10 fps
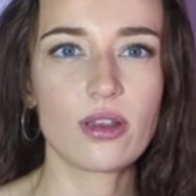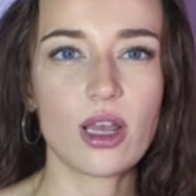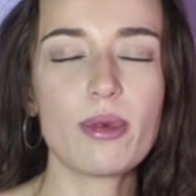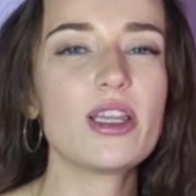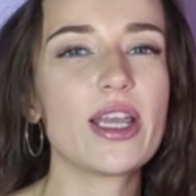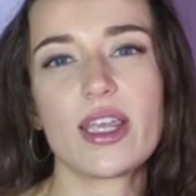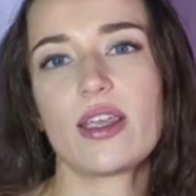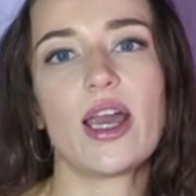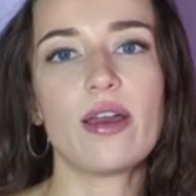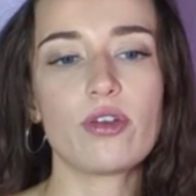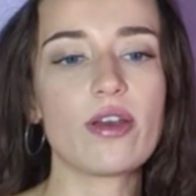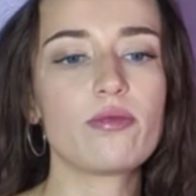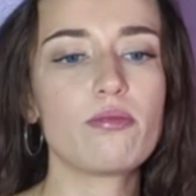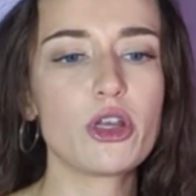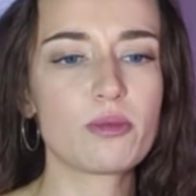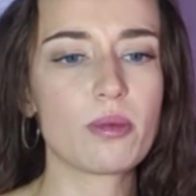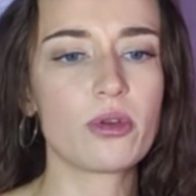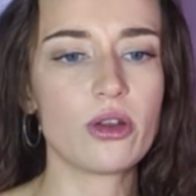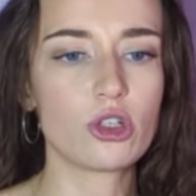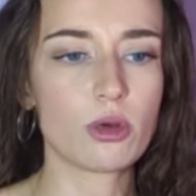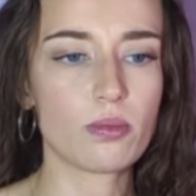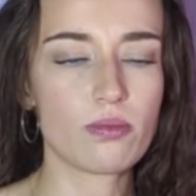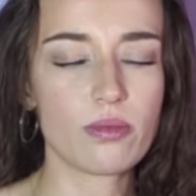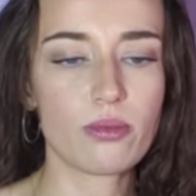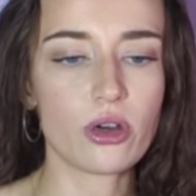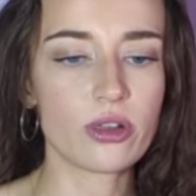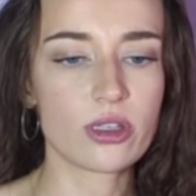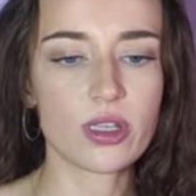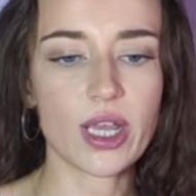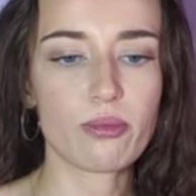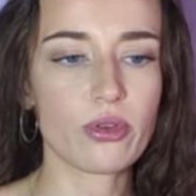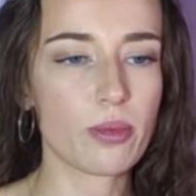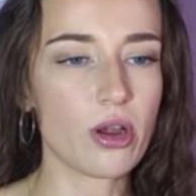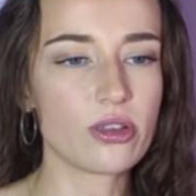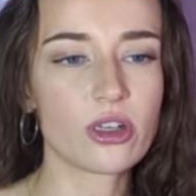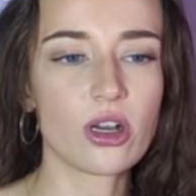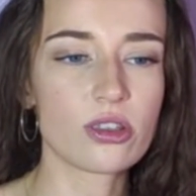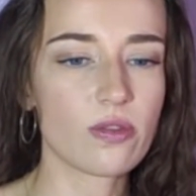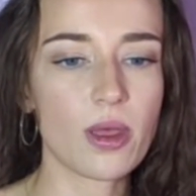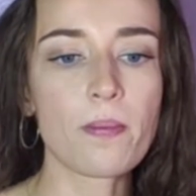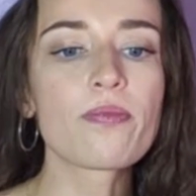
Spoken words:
I mean, like, yeah, most people know double pawns, like the pros and cons of them.